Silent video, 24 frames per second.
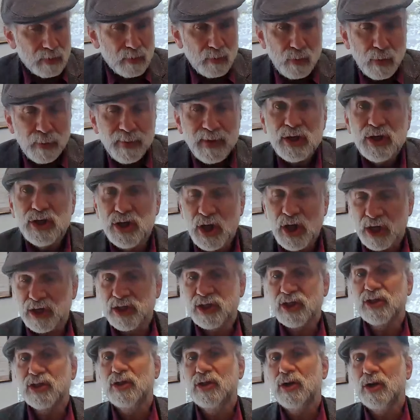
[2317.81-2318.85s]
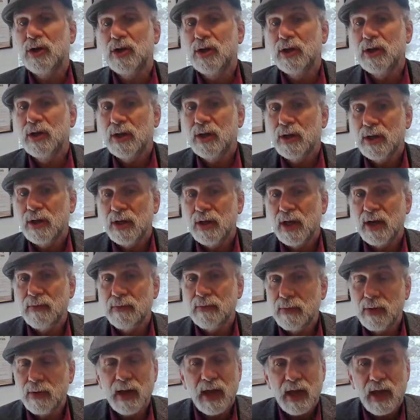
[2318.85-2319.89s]
will be just as good
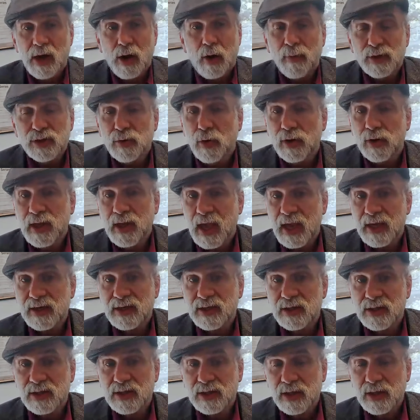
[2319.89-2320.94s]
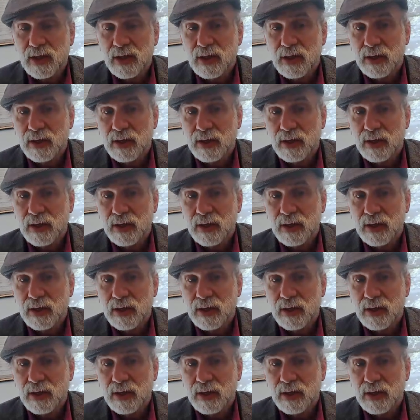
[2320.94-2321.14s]
in, in almost all cases.